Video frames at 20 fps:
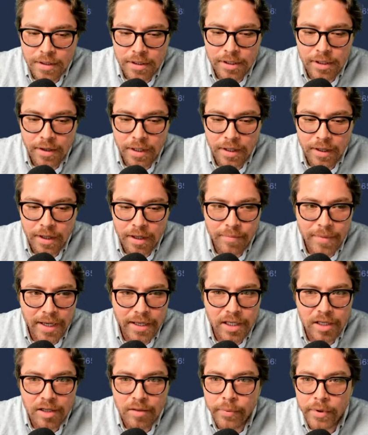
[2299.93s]
You know, I love my
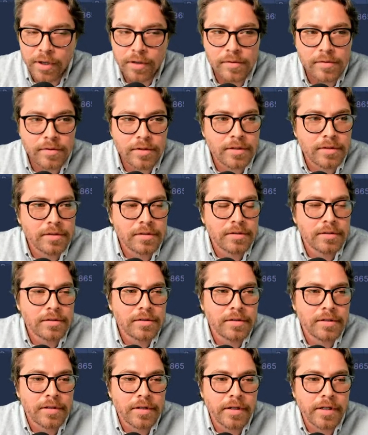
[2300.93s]
hippos.
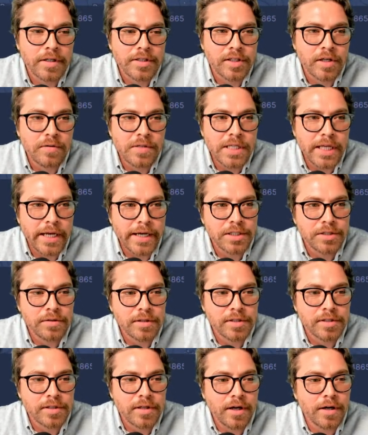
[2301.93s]
They're so
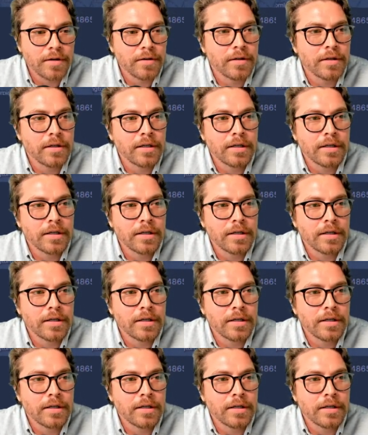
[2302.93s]
dangerous though.